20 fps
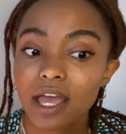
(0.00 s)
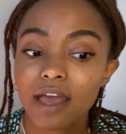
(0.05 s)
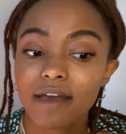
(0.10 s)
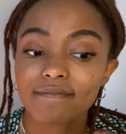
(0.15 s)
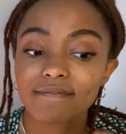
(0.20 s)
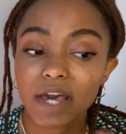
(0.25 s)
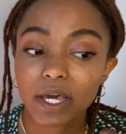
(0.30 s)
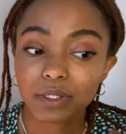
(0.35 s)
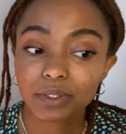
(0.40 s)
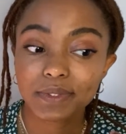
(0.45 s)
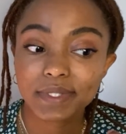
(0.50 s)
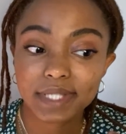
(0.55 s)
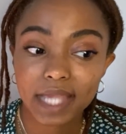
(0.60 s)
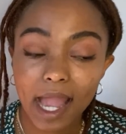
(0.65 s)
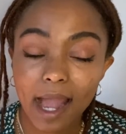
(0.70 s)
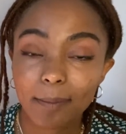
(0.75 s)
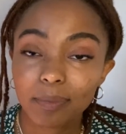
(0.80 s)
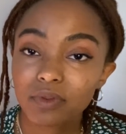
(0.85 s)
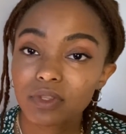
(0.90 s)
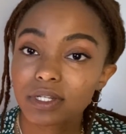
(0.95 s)
values
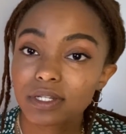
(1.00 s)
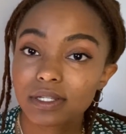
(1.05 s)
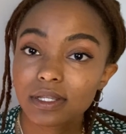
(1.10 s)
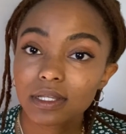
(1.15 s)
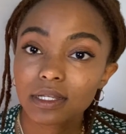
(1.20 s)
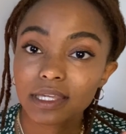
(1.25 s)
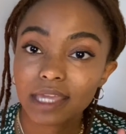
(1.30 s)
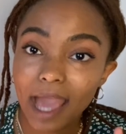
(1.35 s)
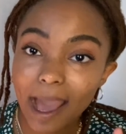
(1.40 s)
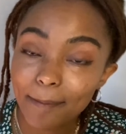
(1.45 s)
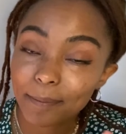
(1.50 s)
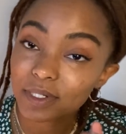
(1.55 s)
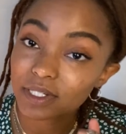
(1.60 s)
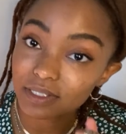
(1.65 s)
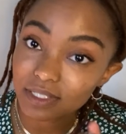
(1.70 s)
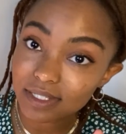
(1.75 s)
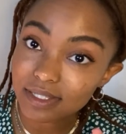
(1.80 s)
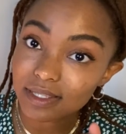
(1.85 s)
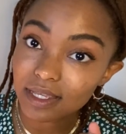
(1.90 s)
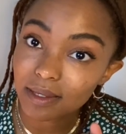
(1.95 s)

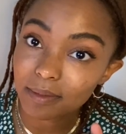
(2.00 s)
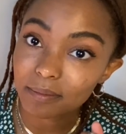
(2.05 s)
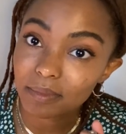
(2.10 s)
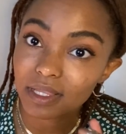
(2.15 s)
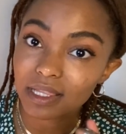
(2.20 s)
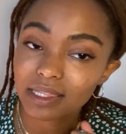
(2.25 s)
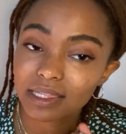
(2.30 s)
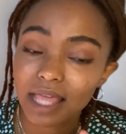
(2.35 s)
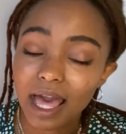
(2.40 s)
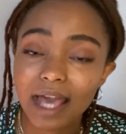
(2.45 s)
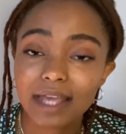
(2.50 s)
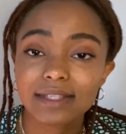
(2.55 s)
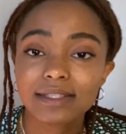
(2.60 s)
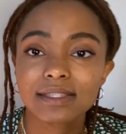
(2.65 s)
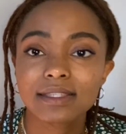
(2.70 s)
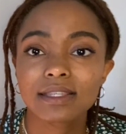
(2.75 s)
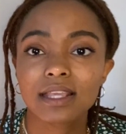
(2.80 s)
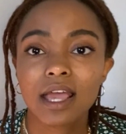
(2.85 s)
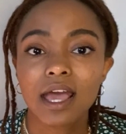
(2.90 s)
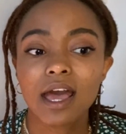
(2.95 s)
capitalism less,